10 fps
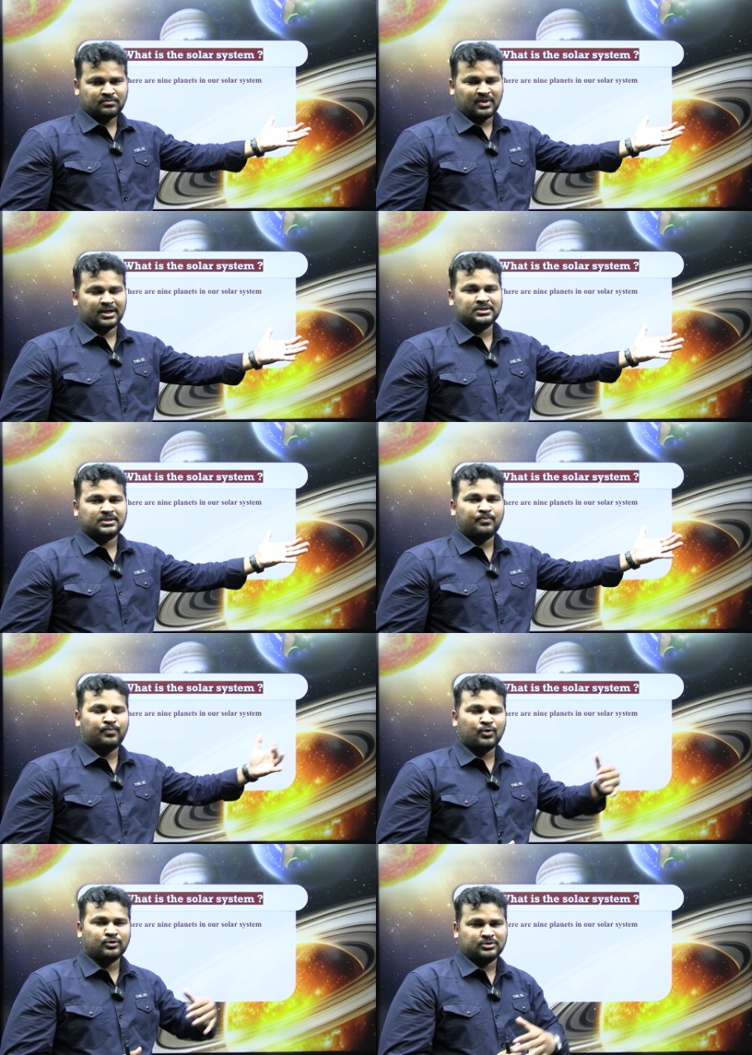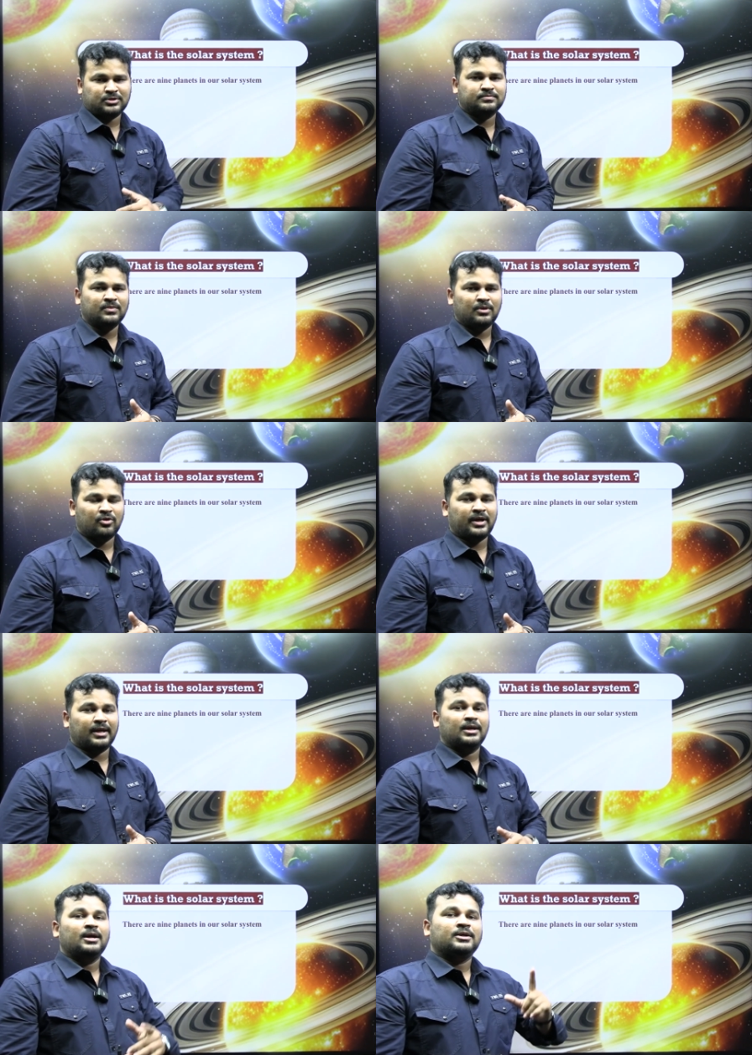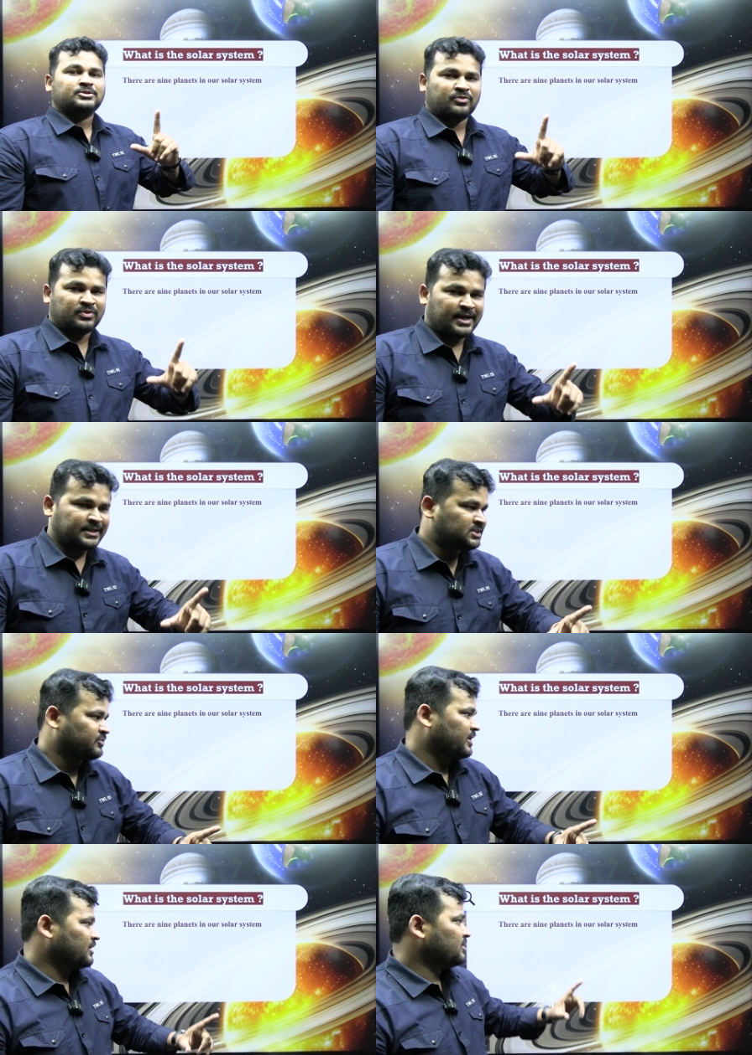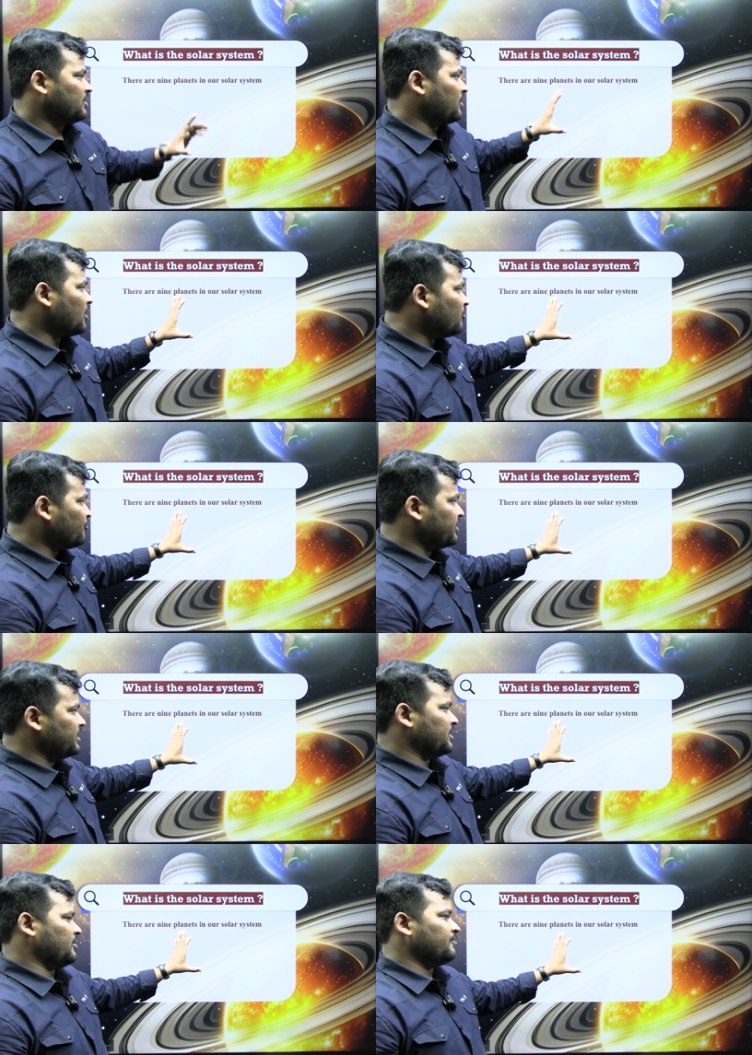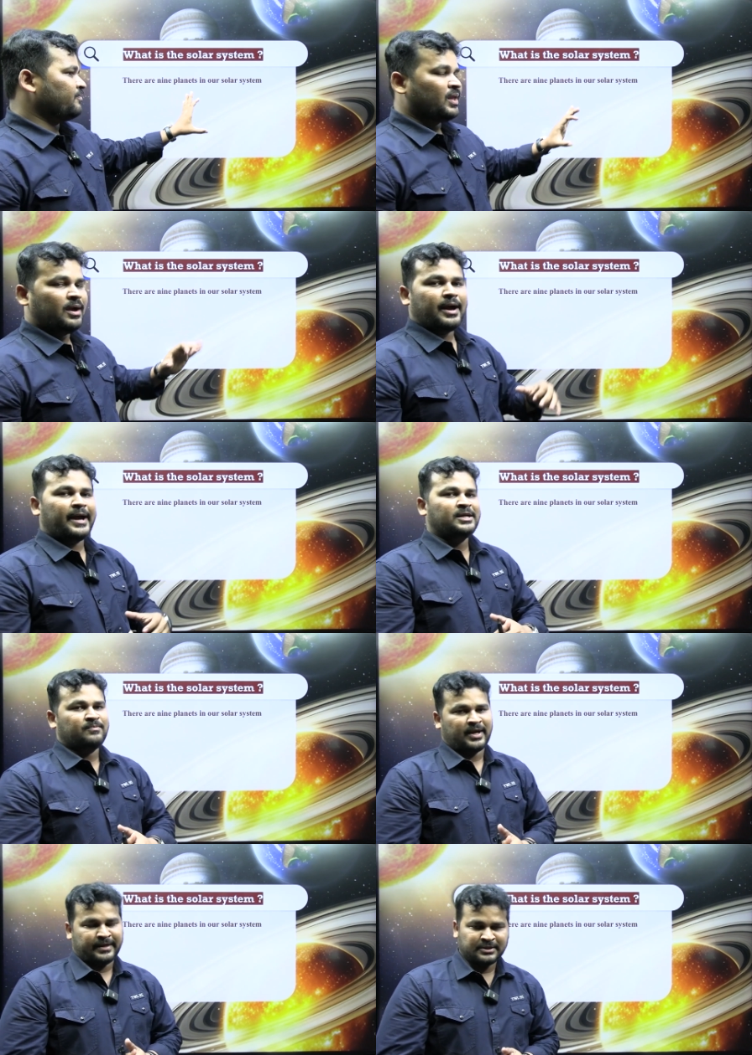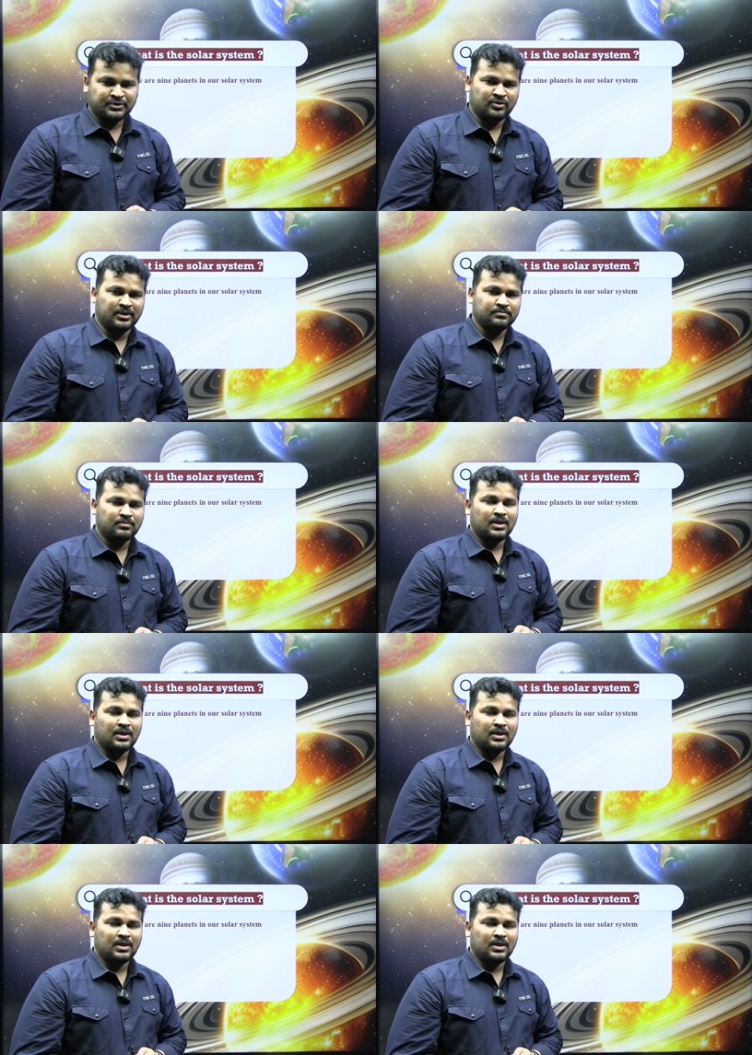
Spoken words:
That is the Pluto. Okay, so that's why now we have 8 planets only.